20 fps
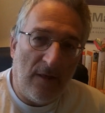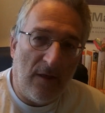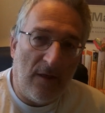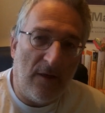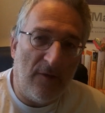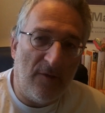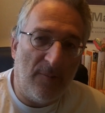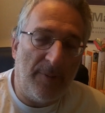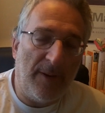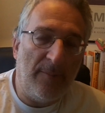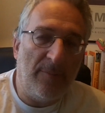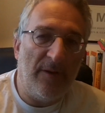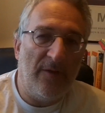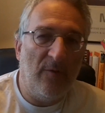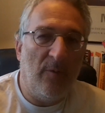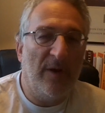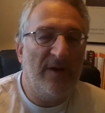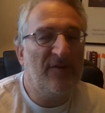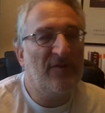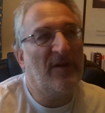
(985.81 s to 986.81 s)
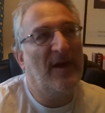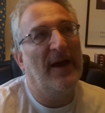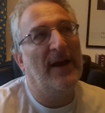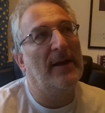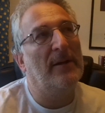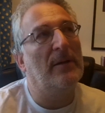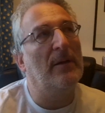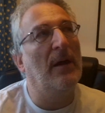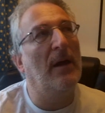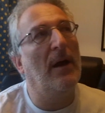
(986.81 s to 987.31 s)
that people in the West
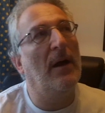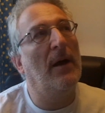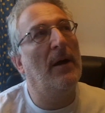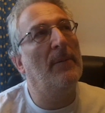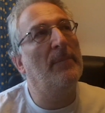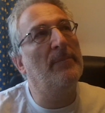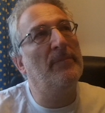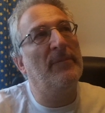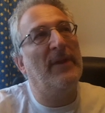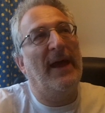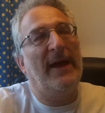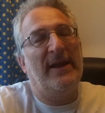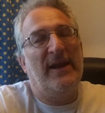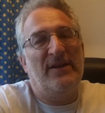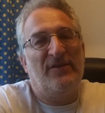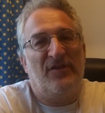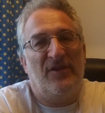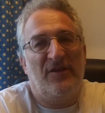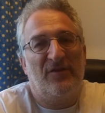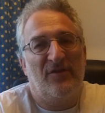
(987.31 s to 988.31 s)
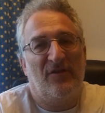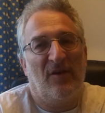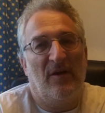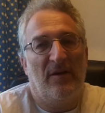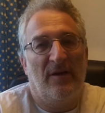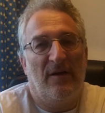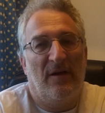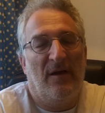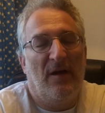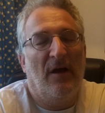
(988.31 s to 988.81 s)
can. And her sister